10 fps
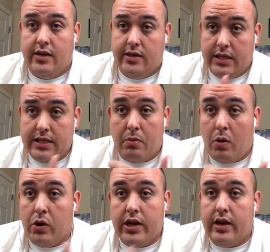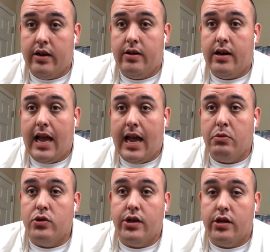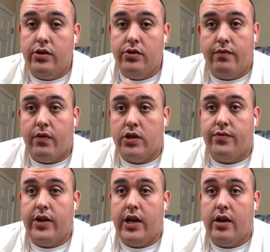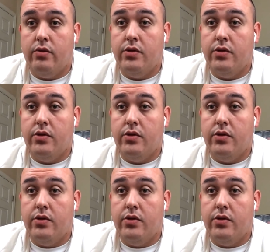some I wasn't able to include in the first video.